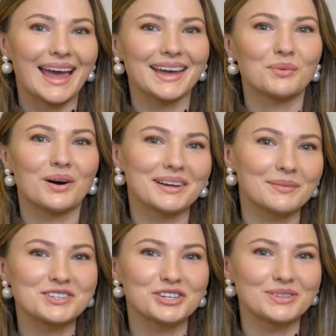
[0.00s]
Hey,
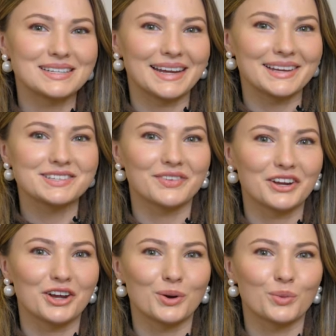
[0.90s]
welcome to today's
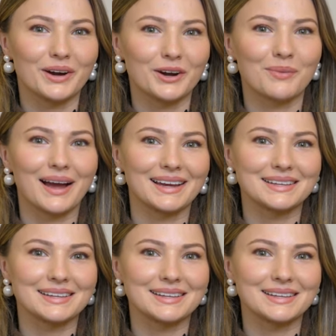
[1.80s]
video where my